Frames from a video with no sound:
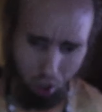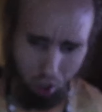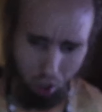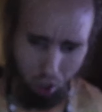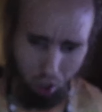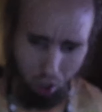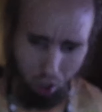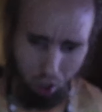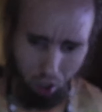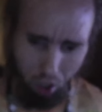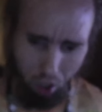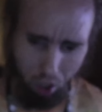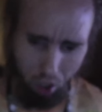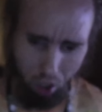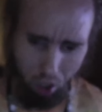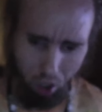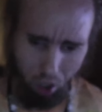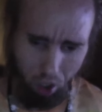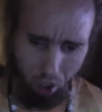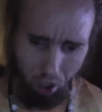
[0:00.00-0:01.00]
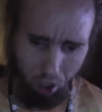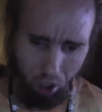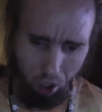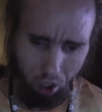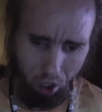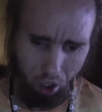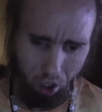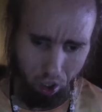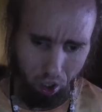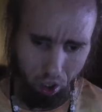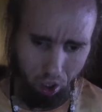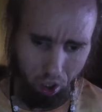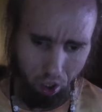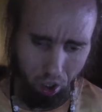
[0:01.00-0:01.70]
(silence)